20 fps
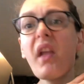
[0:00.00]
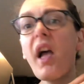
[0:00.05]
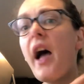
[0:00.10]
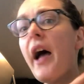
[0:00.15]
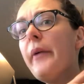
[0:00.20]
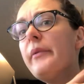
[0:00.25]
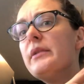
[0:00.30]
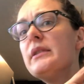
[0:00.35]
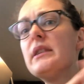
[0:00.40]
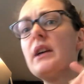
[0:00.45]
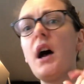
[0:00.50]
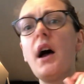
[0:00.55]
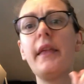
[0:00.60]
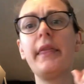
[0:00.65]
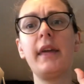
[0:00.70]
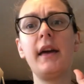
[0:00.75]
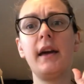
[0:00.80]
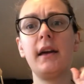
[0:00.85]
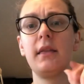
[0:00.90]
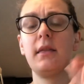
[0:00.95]
was
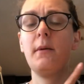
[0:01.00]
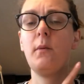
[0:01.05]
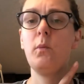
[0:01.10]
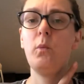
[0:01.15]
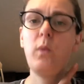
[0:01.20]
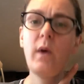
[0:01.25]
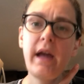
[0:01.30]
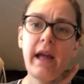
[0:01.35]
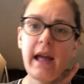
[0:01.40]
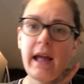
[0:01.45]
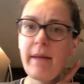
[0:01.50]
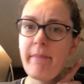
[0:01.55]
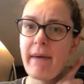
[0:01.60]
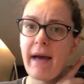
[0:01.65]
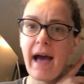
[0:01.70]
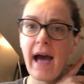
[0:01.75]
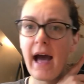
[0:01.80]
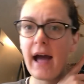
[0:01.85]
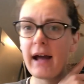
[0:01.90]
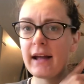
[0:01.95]
on like the way
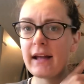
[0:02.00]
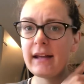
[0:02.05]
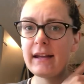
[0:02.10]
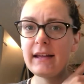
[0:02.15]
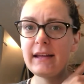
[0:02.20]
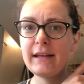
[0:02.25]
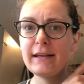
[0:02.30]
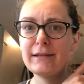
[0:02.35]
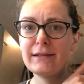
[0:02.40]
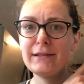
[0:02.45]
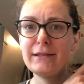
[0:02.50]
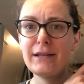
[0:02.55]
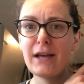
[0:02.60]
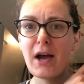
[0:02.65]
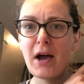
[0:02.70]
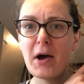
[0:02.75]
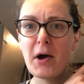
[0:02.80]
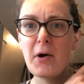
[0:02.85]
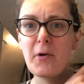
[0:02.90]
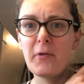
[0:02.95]
back at
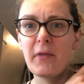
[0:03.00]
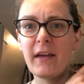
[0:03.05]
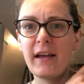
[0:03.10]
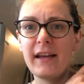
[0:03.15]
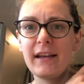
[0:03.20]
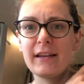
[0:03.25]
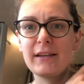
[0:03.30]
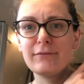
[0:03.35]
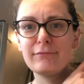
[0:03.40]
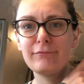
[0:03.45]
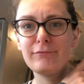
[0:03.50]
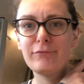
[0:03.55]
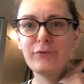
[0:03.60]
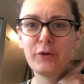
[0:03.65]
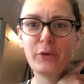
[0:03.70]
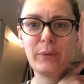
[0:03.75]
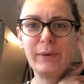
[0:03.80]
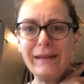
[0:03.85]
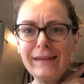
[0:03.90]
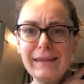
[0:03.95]
Keystone, like
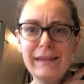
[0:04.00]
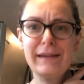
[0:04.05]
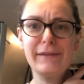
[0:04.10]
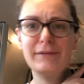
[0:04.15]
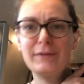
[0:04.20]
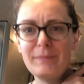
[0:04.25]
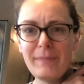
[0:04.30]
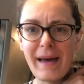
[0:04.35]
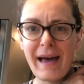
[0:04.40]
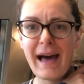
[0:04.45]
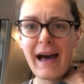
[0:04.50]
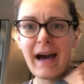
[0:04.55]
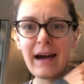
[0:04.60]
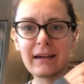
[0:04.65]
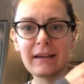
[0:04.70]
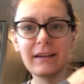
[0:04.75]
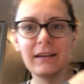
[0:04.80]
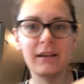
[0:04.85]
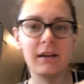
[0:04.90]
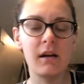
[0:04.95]
3 lifts
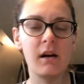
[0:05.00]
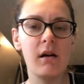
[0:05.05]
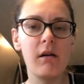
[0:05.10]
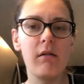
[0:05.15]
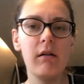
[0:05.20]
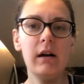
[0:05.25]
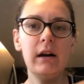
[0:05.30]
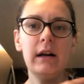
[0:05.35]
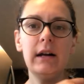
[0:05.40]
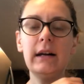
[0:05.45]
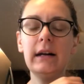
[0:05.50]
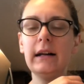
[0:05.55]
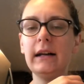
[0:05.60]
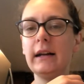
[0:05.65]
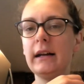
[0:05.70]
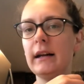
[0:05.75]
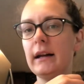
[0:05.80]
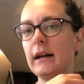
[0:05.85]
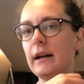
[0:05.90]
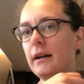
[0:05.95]
back, It
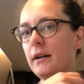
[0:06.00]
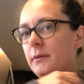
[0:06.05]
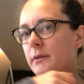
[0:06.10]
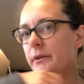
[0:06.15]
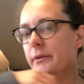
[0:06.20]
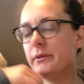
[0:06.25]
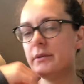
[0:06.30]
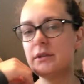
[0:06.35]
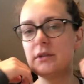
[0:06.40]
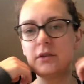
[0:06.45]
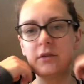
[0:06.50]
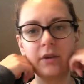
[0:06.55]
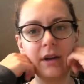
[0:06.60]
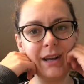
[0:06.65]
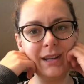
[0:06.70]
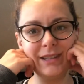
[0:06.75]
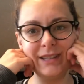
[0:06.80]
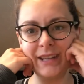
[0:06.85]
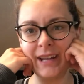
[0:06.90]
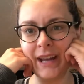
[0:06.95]
was a
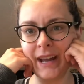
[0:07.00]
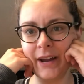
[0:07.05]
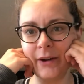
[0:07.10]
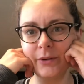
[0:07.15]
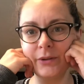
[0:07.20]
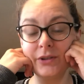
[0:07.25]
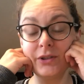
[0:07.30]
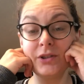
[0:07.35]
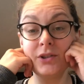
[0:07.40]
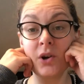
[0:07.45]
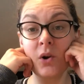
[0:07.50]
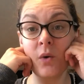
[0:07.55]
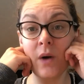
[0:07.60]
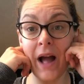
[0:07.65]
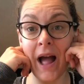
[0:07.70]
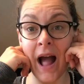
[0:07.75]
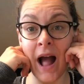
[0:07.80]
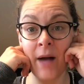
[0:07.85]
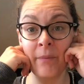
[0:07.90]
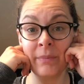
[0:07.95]
great day. I was so
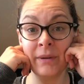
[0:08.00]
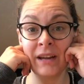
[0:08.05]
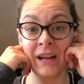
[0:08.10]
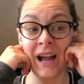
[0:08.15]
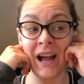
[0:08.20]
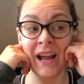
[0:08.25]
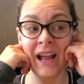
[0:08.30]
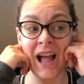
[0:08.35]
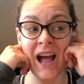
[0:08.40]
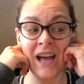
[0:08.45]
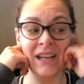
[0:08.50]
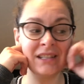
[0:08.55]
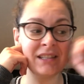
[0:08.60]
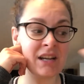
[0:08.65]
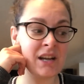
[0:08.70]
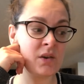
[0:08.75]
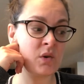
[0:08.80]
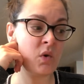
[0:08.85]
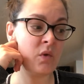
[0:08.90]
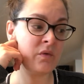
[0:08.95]
happy. I had
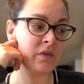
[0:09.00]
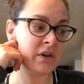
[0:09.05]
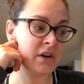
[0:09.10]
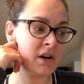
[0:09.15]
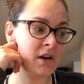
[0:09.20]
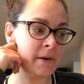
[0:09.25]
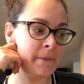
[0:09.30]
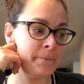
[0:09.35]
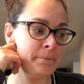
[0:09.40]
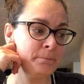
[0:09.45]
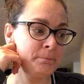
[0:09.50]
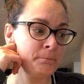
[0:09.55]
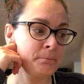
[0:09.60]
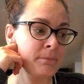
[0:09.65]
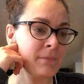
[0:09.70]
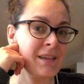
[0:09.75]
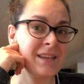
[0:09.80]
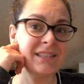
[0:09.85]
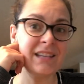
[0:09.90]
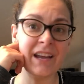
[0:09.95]
done over
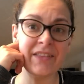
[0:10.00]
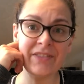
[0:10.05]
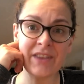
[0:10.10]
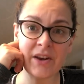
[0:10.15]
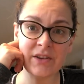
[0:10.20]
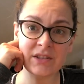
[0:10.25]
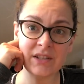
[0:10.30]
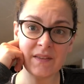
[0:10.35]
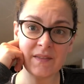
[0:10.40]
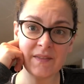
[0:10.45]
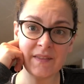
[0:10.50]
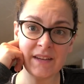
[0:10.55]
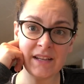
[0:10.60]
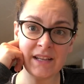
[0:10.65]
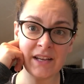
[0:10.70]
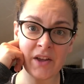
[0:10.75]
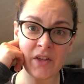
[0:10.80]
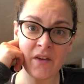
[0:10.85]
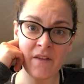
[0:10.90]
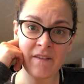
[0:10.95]
10,000
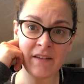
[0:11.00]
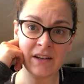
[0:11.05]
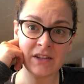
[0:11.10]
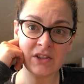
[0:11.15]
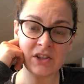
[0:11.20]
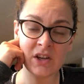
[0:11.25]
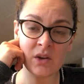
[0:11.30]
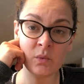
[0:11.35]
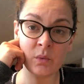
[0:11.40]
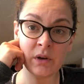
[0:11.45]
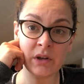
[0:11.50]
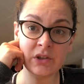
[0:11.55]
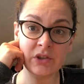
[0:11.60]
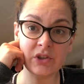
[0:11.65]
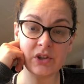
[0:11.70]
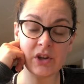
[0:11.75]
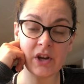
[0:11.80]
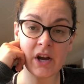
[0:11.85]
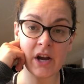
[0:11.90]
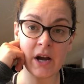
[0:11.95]
feet in elevation,
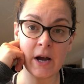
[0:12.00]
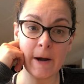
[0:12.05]
which